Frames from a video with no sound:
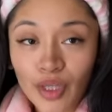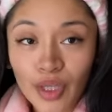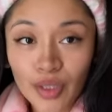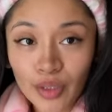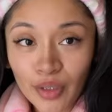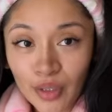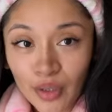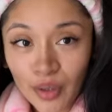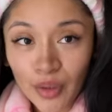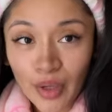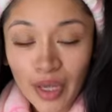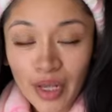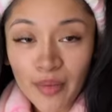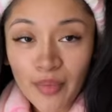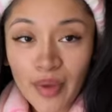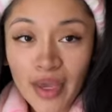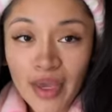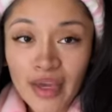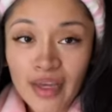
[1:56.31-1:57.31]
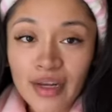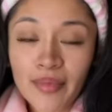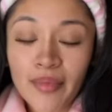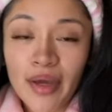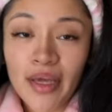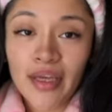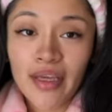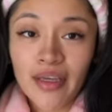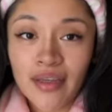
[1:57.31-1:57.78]
you know, headband and
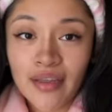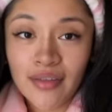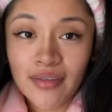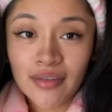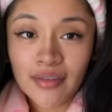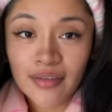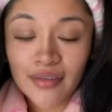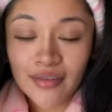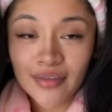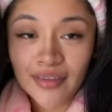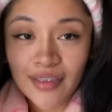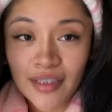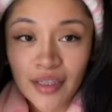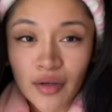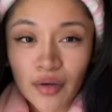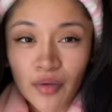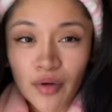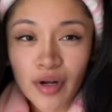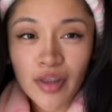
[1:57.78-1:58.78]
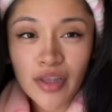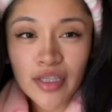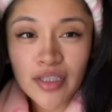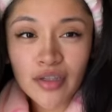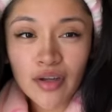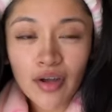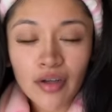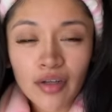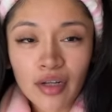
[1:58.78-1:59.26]
my, what are these
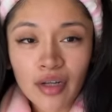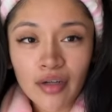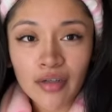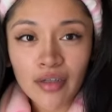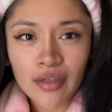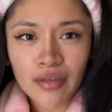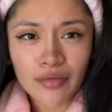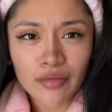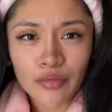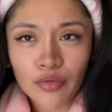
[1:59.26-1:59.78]
called?